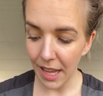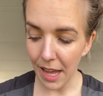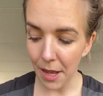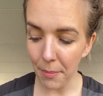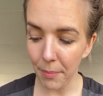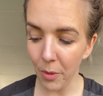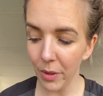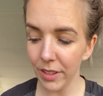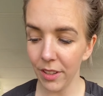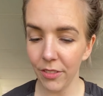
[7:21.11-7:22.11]
Um, but
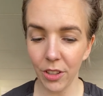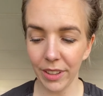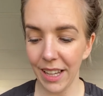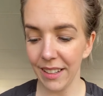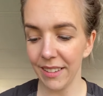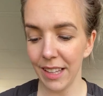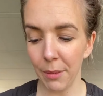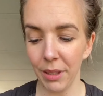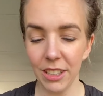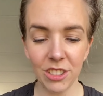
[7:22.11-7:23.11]
once you've got that
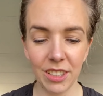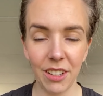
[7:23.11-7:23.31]
established,